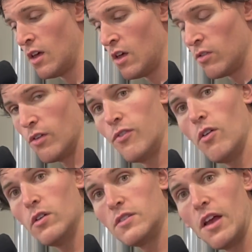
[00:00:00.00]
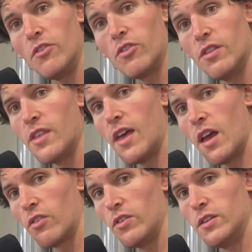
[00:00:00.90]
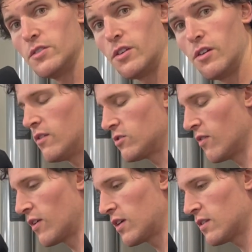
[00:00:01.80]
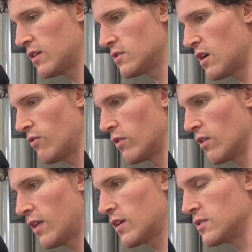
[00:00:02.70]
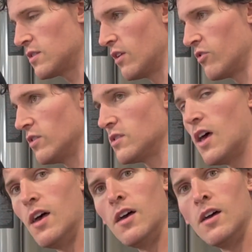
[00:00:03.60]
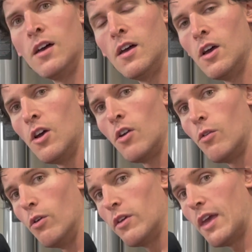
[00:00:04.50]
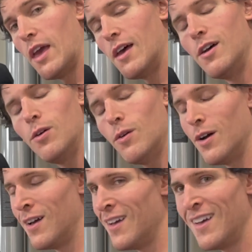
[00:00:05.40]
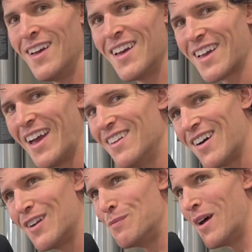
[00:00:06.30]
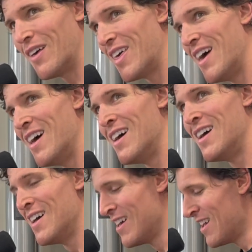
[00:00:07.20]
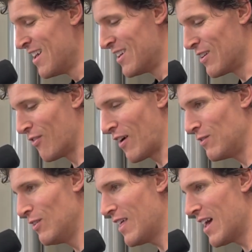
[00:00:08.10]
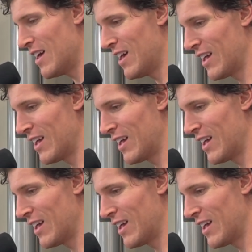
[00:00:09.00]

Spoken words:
the full attention they actually deserve. So if I kick things off with leg extensions, really, kind of out of breath. So if I do that, I